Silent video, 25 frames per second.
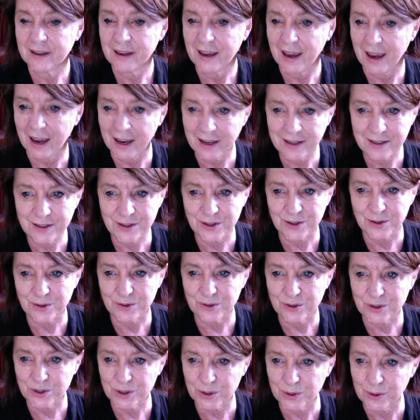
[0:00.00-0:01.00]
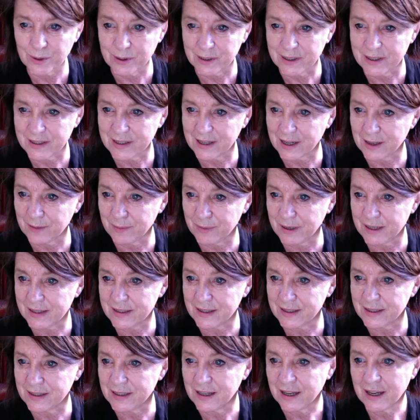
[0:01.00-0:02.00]
As you should, said
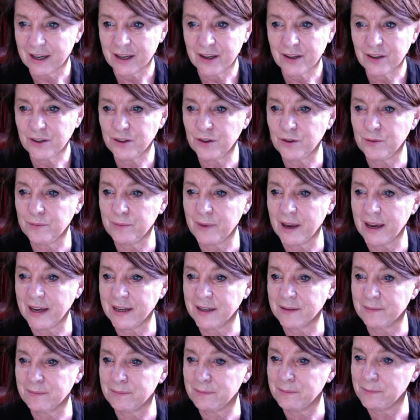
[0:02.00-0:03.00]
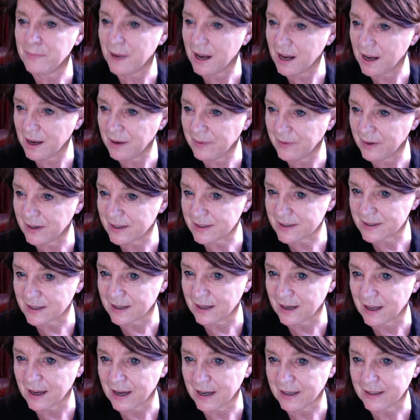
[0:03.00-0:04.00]
Blizzard. You made a marvellous
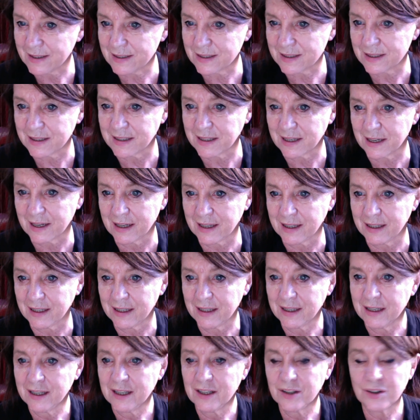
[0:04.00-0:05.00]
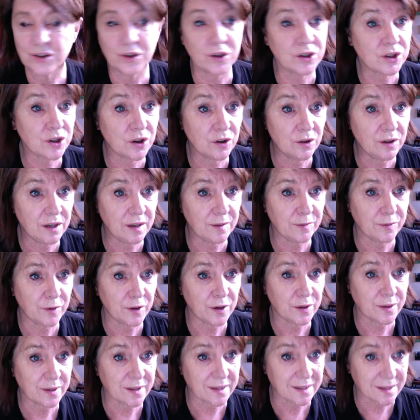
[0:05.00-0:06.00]
alliance today, not only for
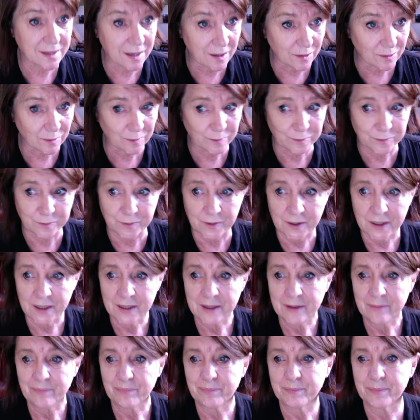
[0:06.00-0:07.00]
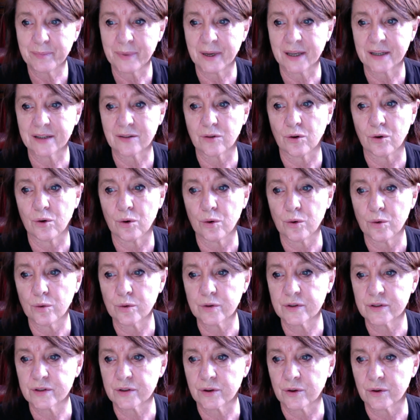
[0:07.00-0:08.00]
yourself, but
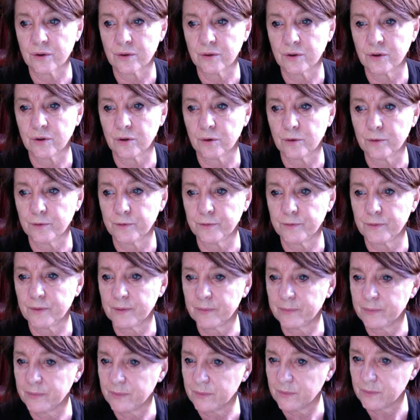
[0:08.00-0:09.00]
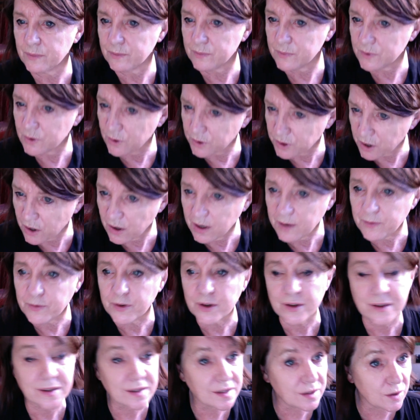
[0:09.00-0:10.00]
also your not only for
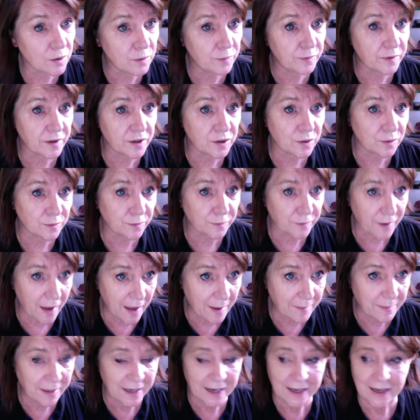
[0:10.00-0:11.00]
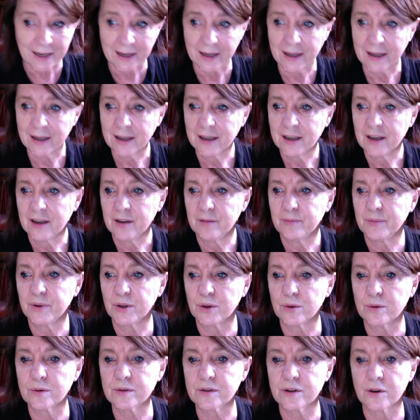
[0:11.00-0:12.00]
yourself and your family, but
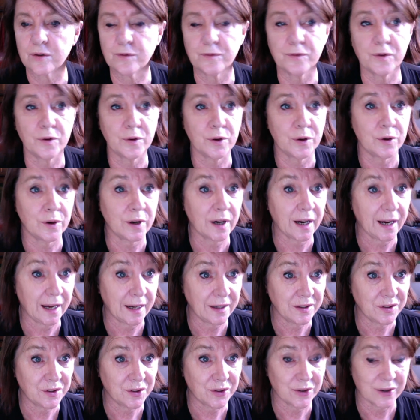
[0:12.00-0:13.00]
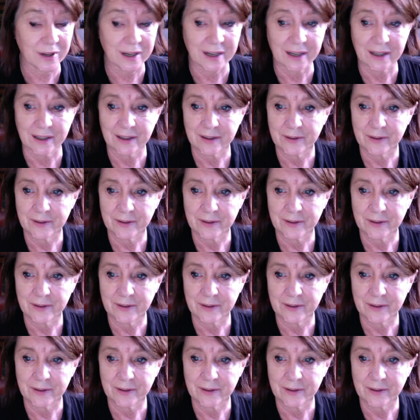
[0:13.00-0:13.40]
also for your country.